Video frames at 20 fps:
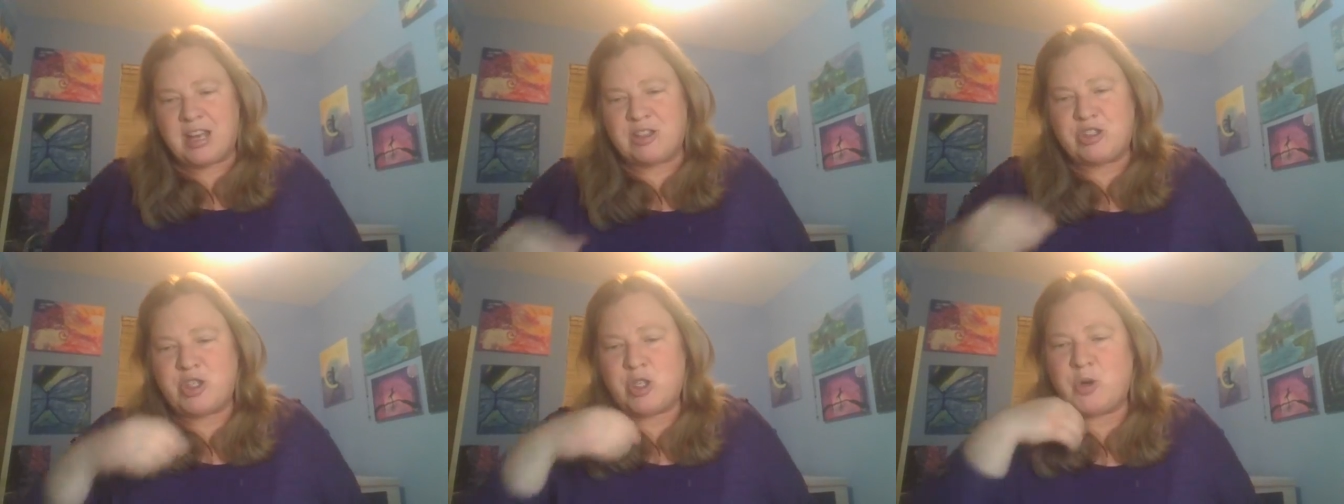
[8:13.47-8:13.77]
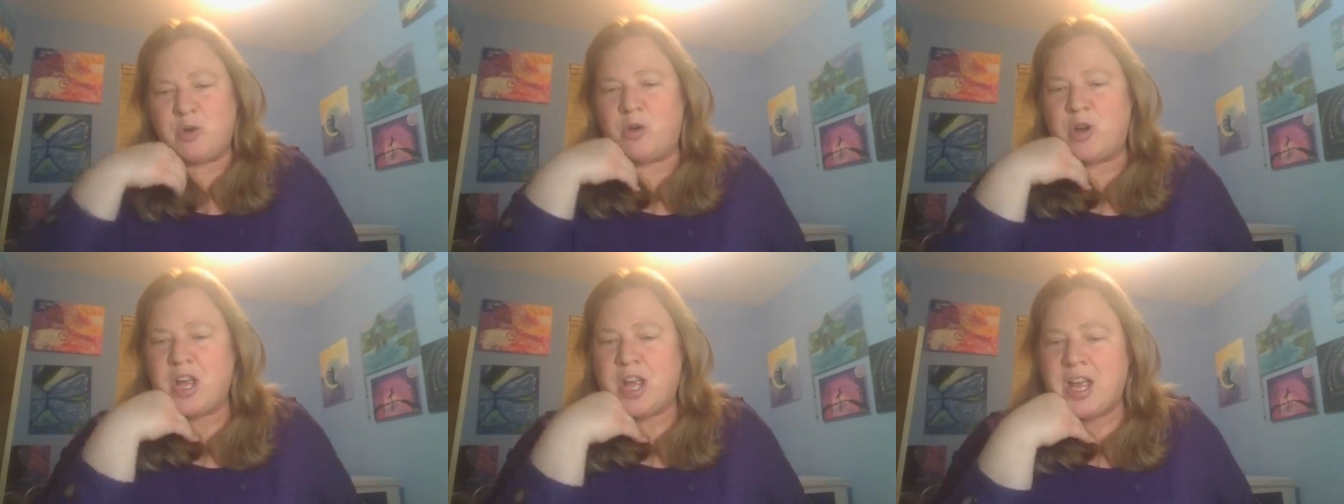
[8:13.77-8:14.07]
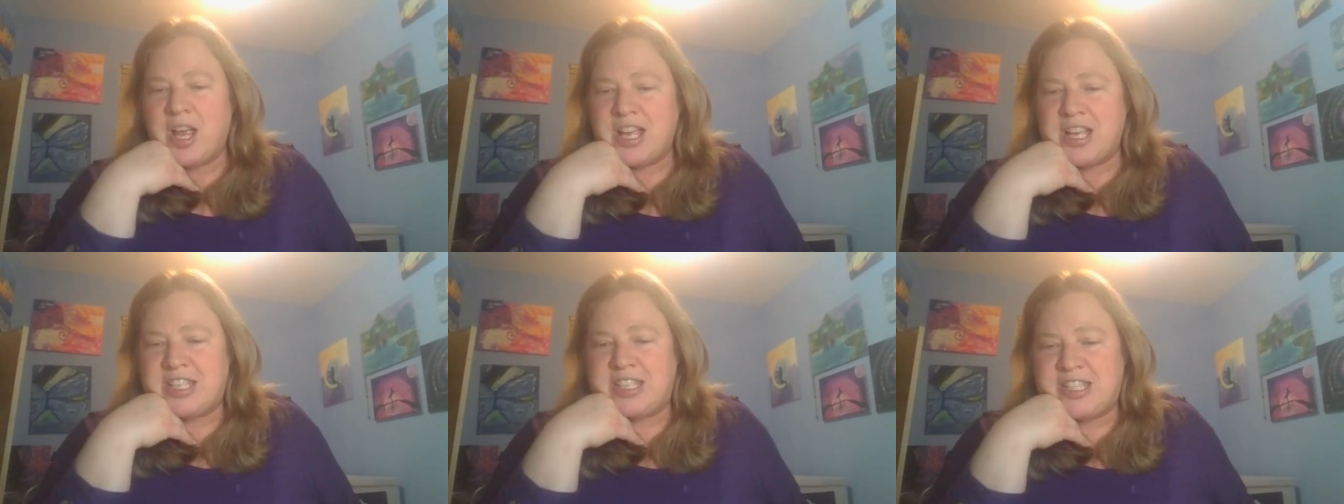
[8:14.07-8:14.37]
so
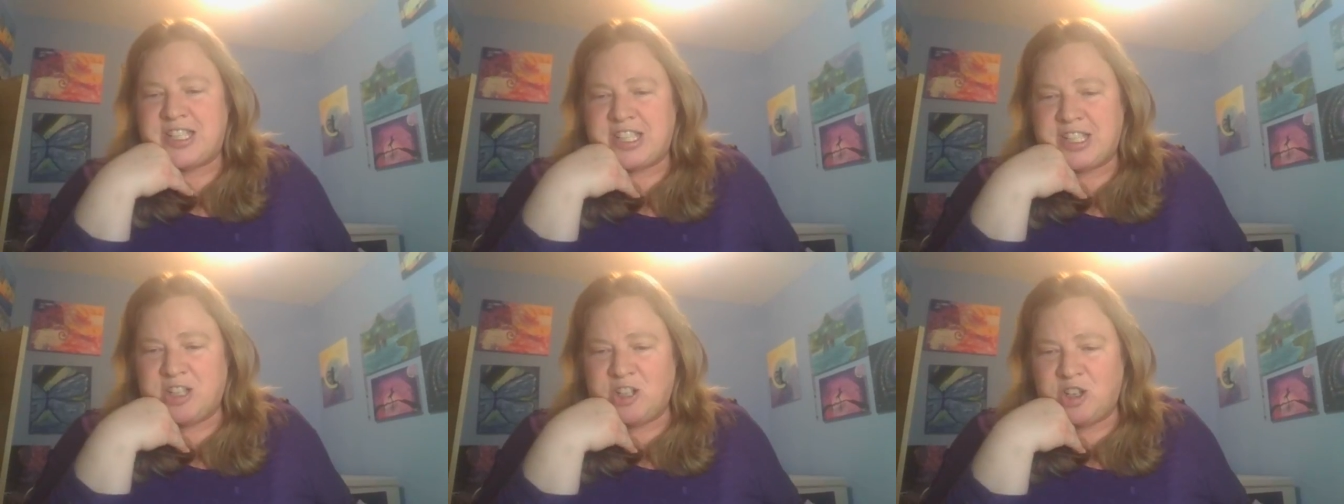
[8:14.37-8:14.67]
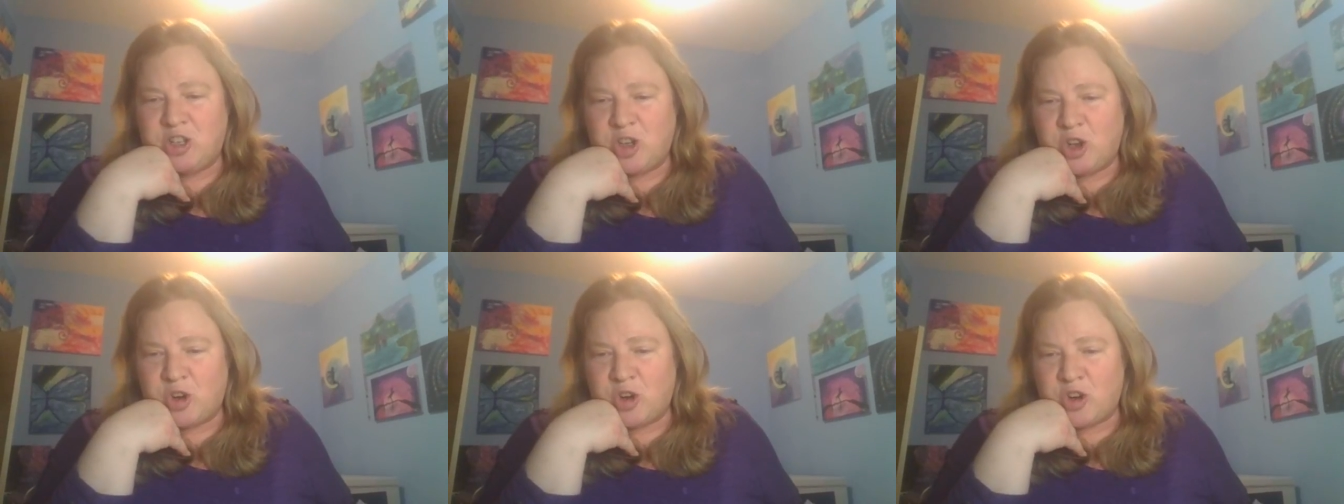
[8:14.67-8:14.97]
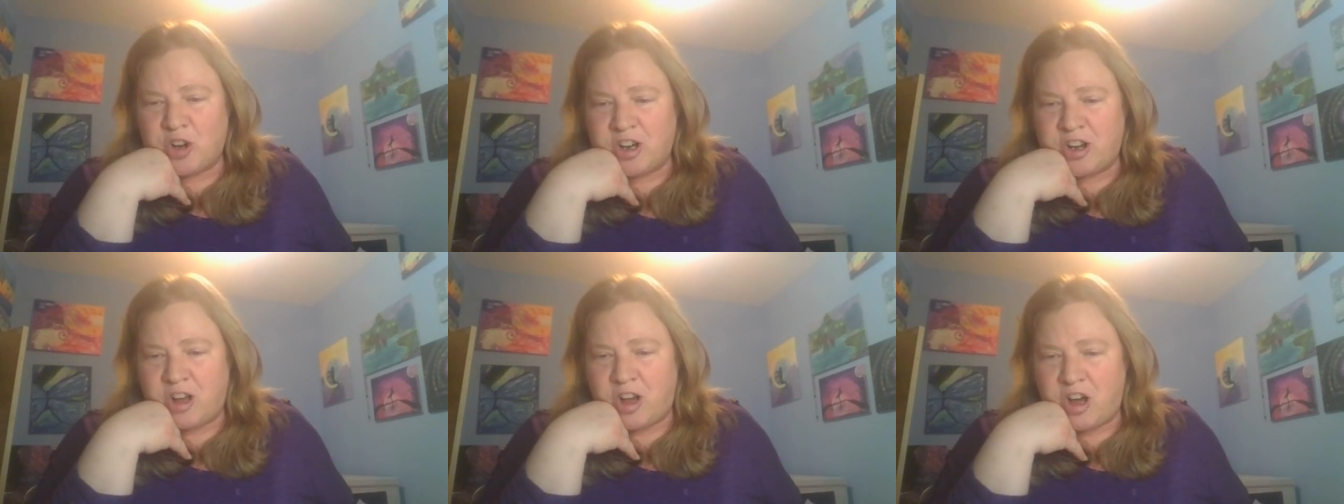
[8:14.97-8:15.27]
a seal
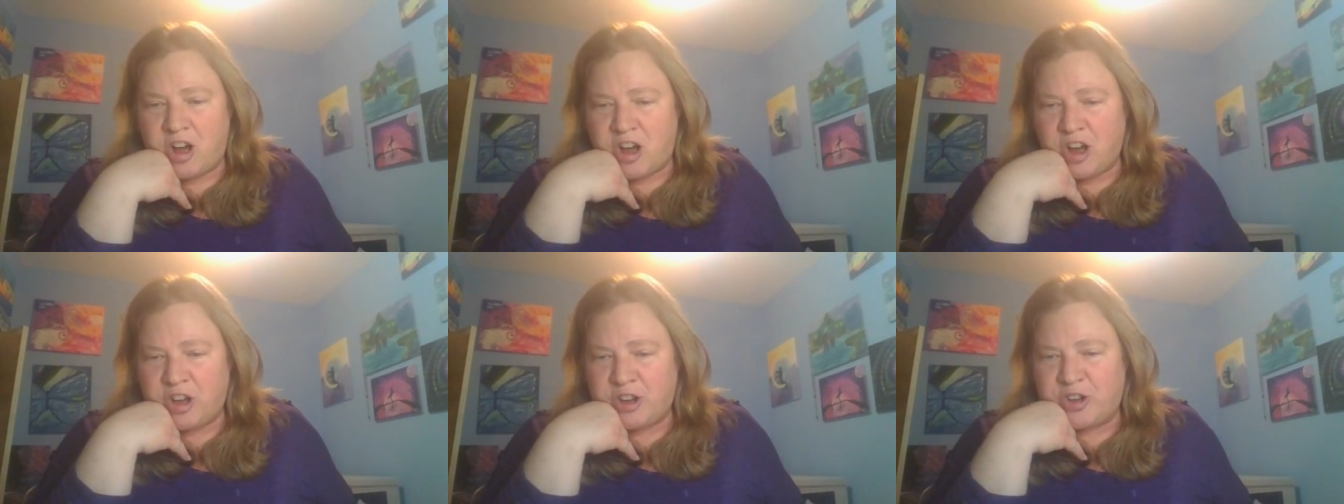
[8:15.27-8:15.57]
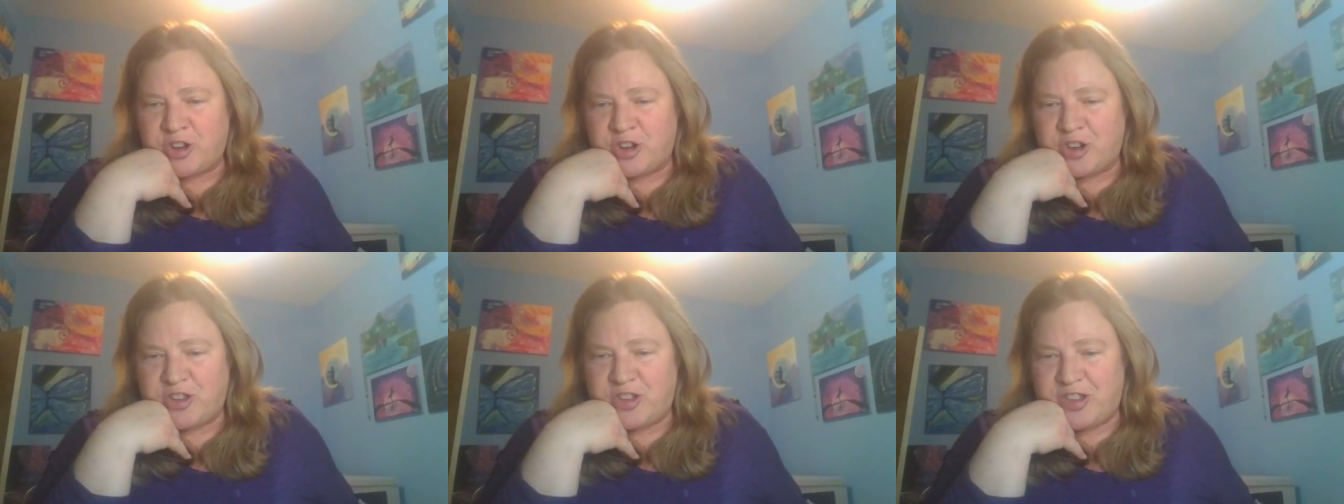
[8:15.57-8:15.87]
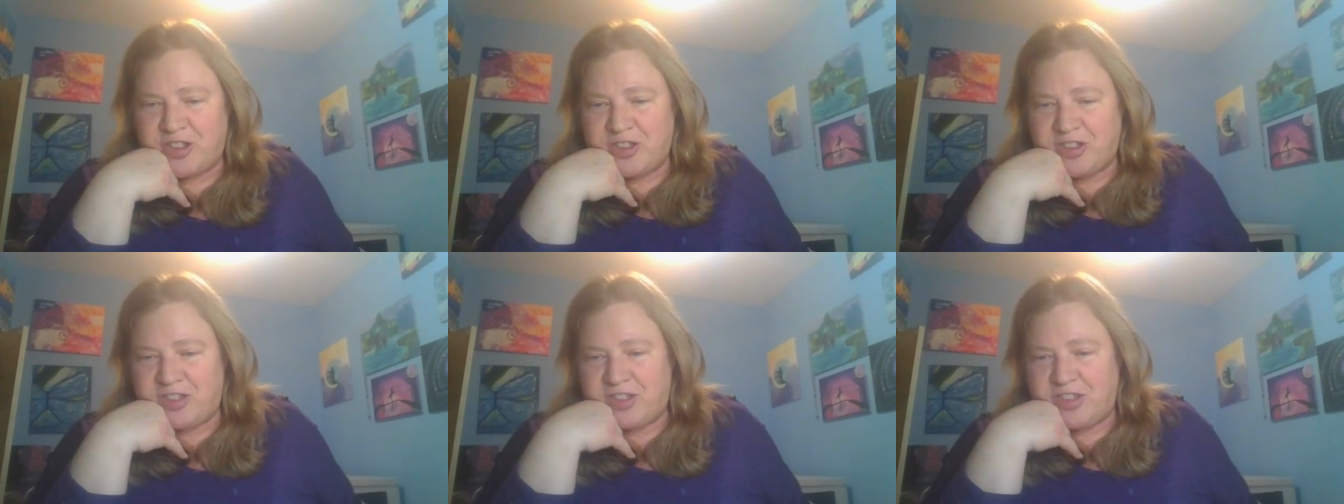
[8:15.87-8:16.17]
or an otter,
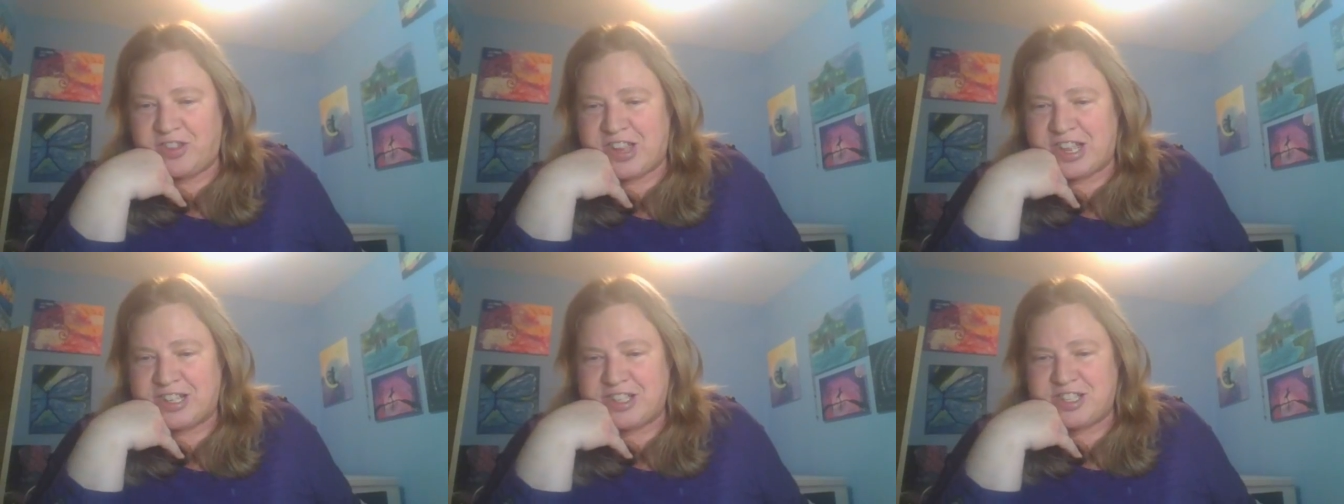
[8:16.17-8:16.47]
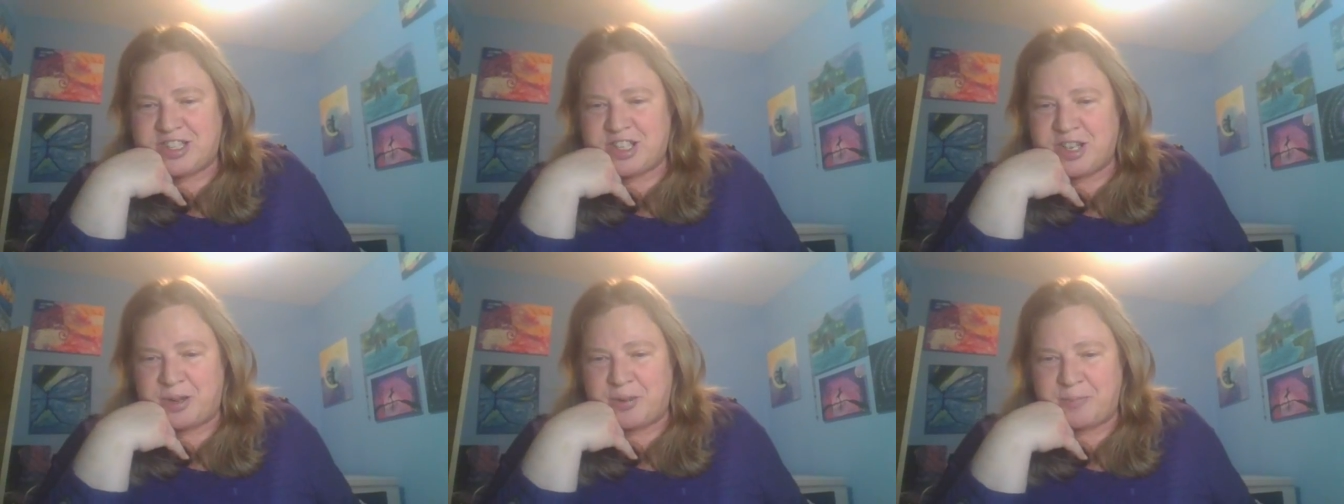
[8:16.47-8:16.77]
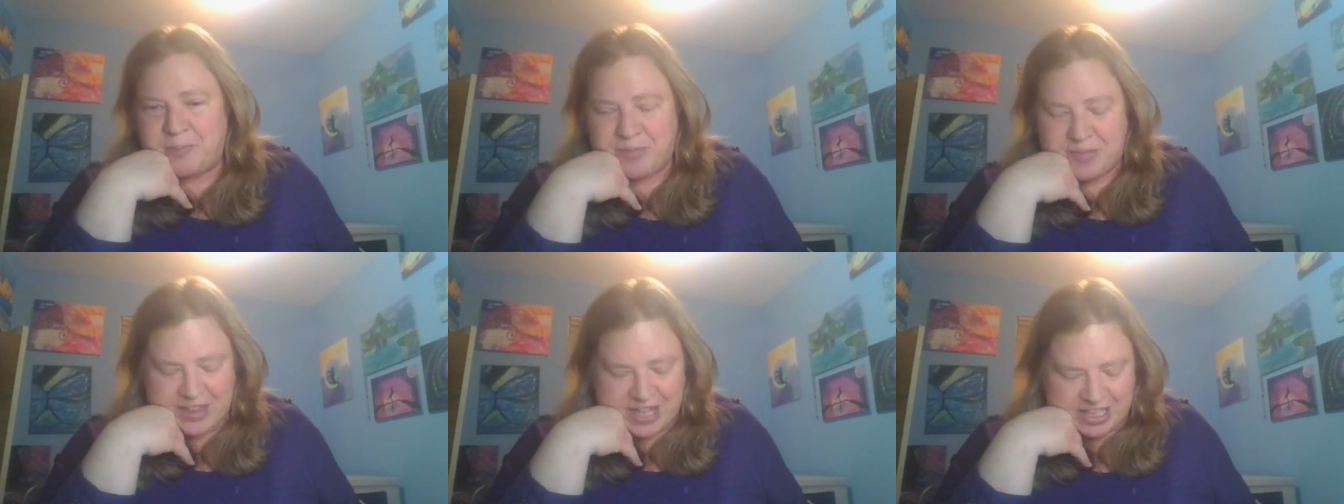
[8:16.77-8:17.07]
that's
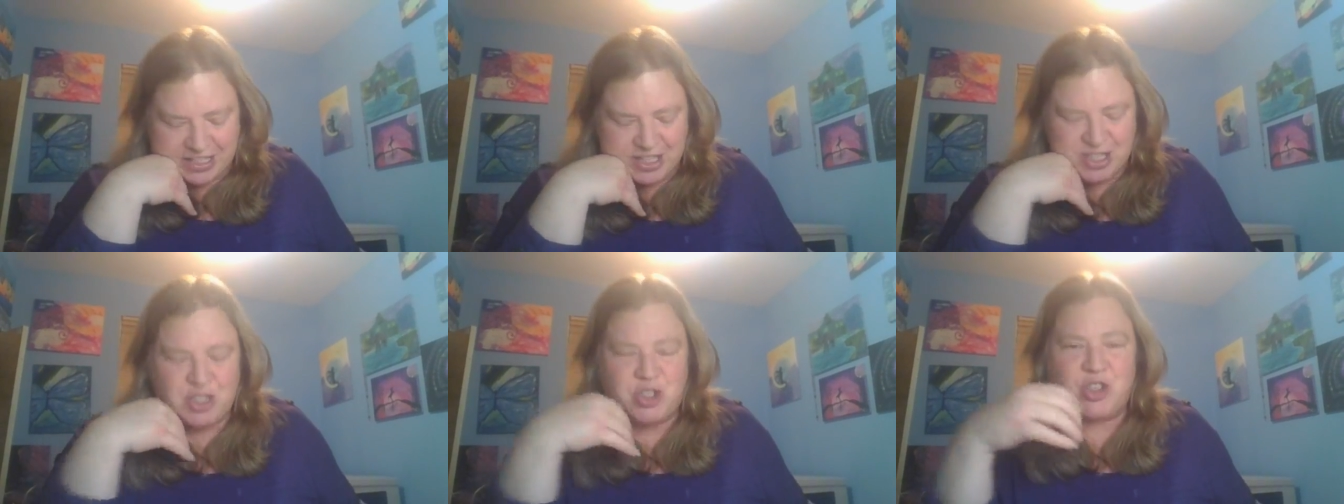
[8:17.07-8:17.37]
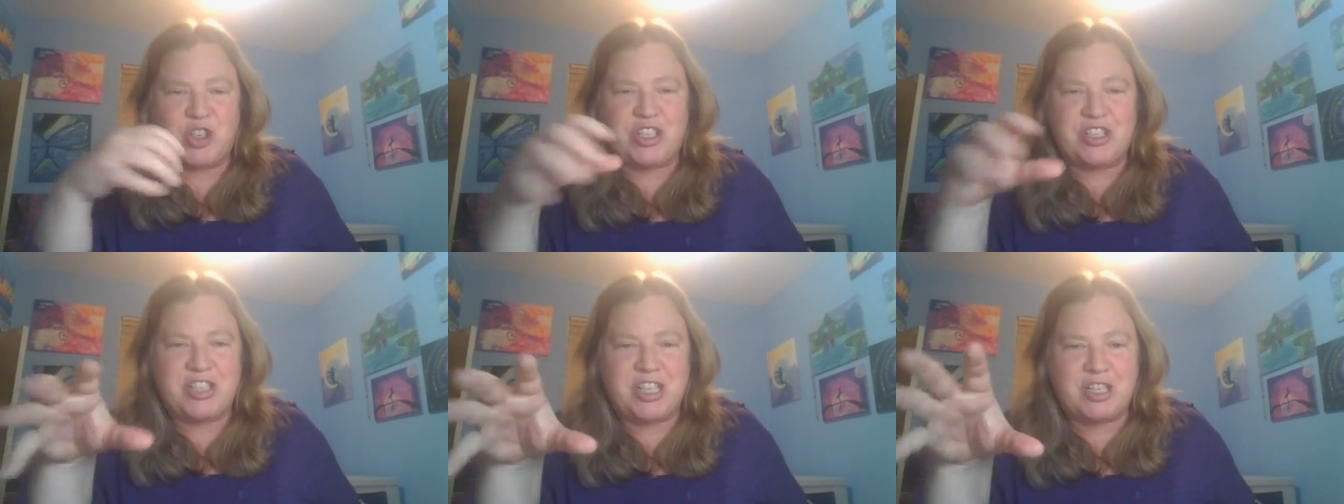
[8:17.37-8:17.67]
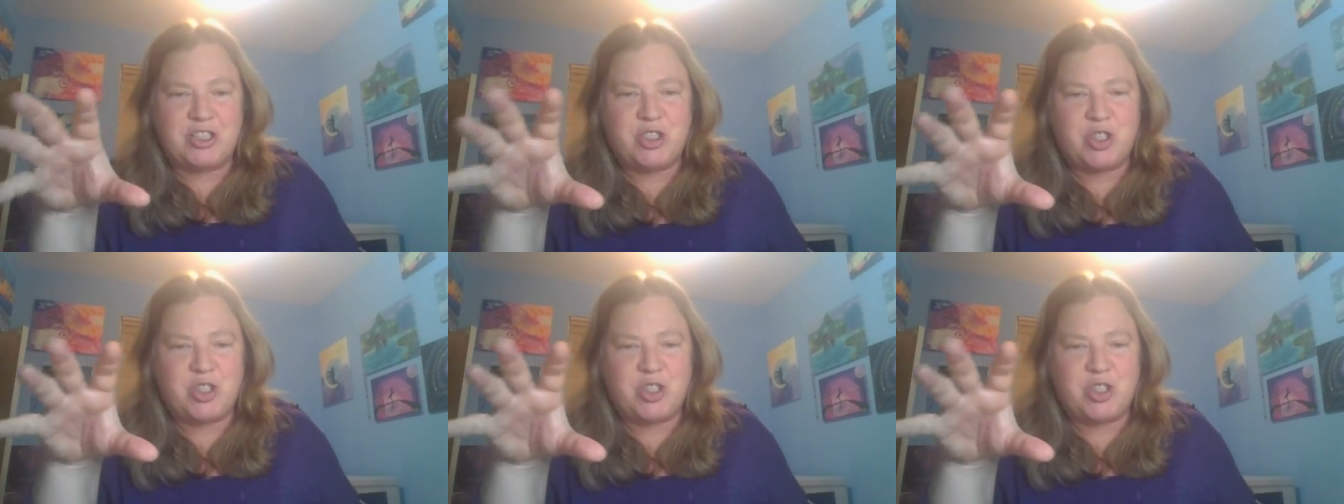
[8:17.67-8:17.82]
um that's interesting.